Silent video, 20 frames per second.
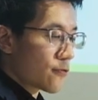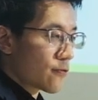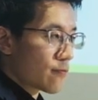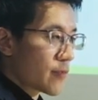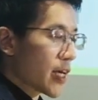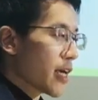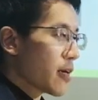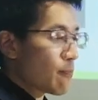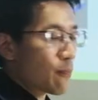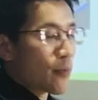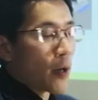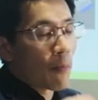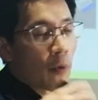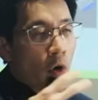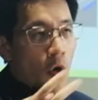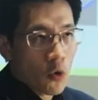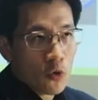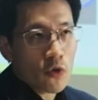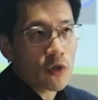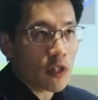they
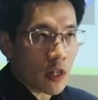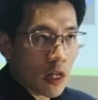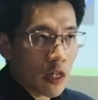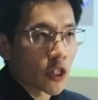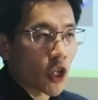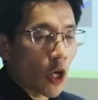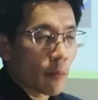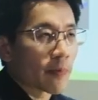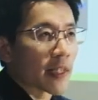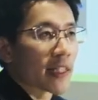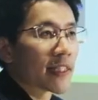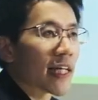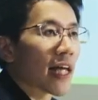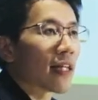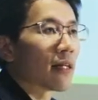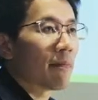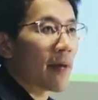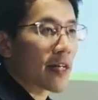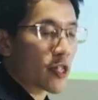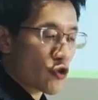proposed adopting
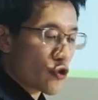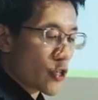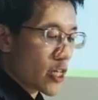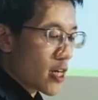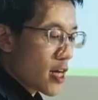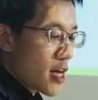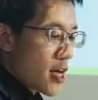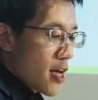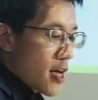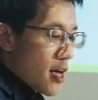telemetry,